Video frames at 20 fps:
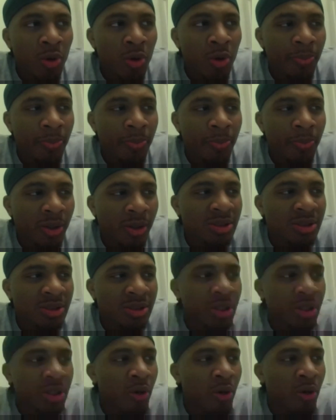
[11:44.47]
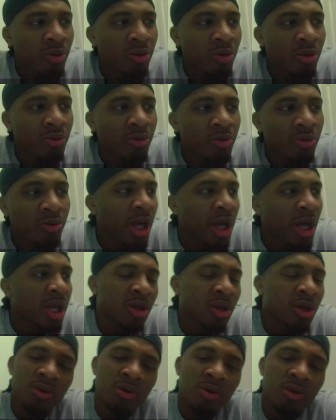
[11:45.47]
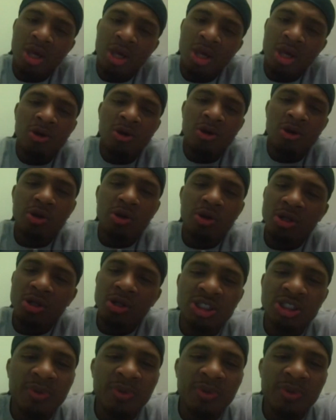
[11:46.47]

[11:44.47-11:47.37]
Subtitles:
a person's going through. Like, you know, you could just be